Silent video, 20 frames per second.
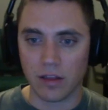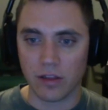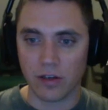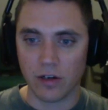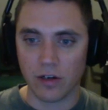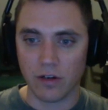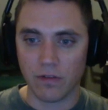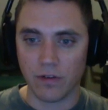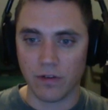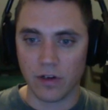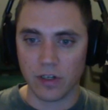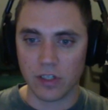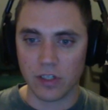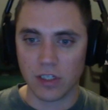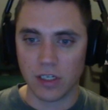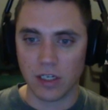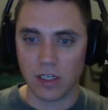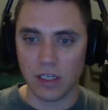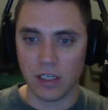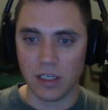Third
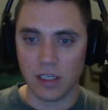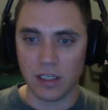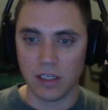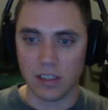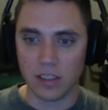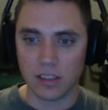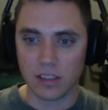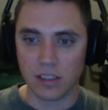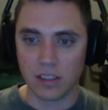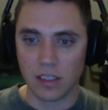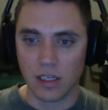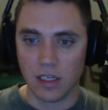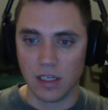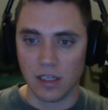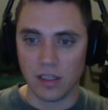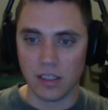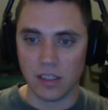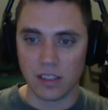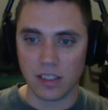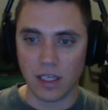function is
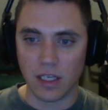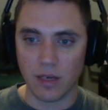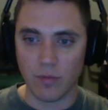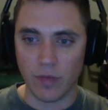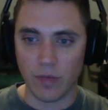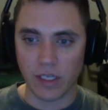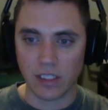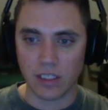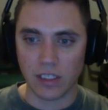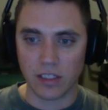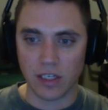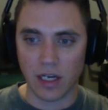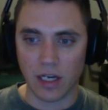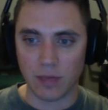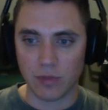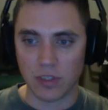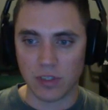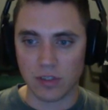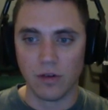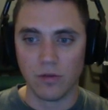the send message
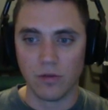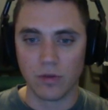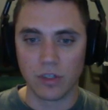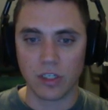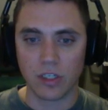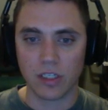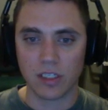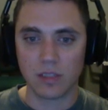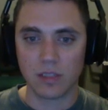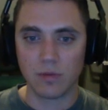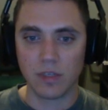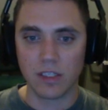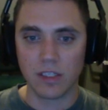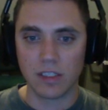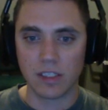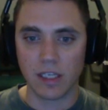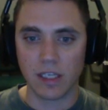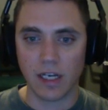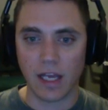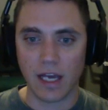options, which just means
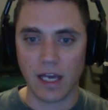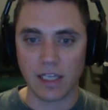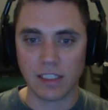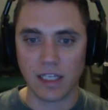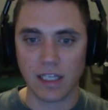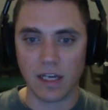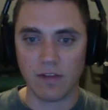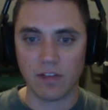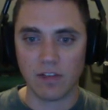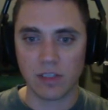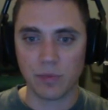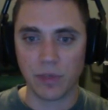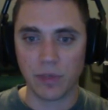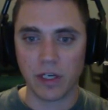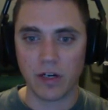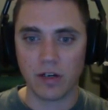that it has to have this player